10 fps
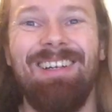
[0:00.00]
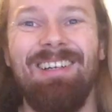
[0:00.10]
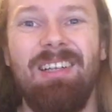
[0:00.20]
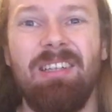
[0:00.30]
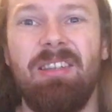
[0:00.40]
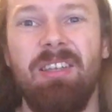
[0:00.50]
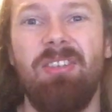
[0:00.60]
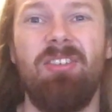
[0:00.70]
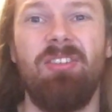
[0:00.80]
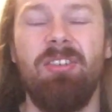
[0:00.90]
like
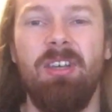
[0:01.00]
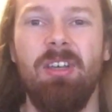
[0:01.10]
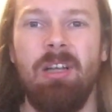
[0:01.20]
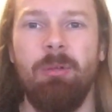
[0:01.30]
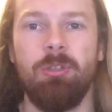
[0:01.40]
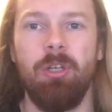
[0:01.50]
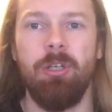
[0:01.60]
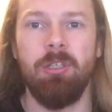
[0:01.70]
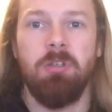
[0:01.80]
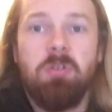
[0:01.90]
this, I'm not
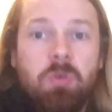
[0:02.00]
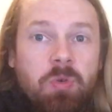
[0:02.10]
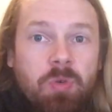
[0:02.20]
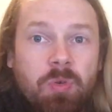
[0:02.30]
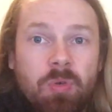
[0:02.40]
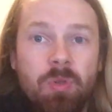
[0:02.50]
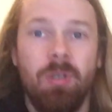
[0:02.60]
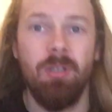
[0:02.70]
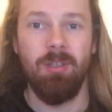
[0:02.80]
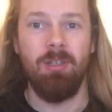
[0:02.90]
going
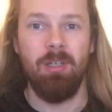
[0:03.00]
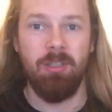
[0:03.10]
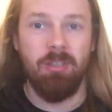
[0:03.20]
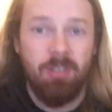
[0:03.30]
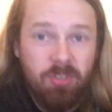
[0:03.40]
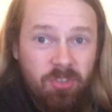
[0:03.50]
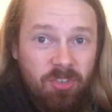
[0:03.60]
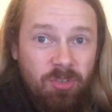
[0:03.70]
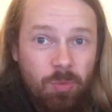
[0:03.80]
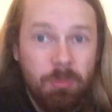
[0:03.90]
like
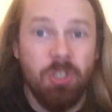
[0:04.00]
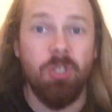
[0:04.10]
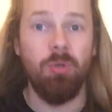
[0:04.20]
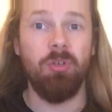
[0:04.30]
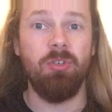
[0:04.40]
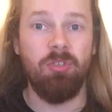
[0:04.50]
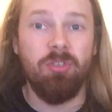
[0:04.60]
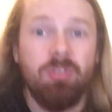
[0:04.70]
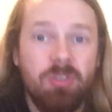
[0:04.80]
this with my shoulders.